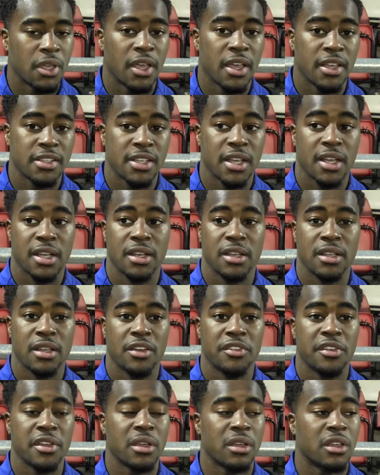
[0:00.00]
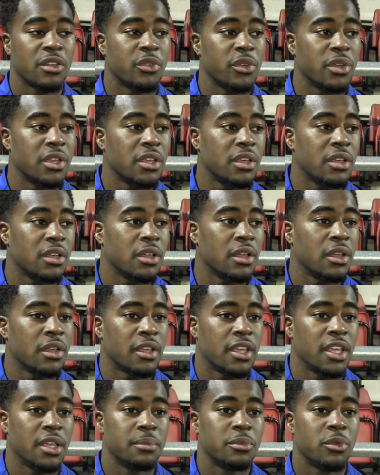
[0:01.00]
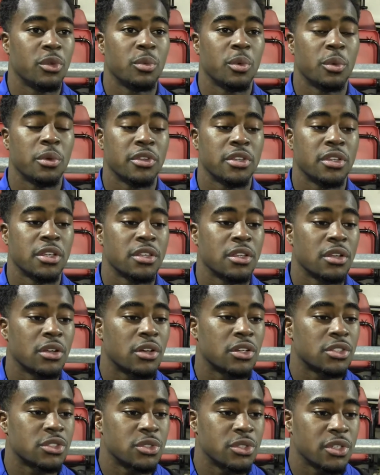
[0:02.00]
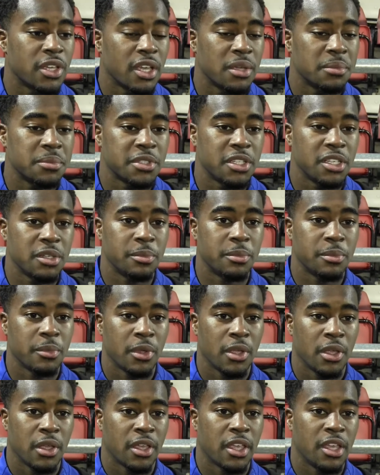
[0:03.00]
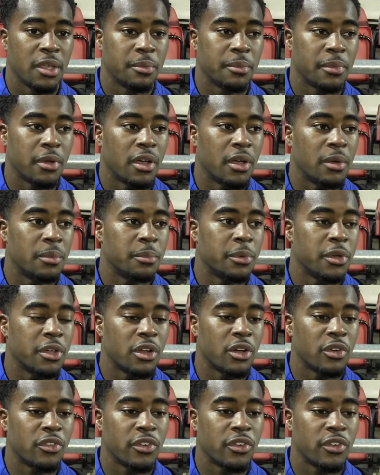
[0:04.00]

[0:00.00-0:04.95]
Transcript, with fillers: Yeah, exactly. I think if we keep doing what we've done the last two games, keep keep um, putting our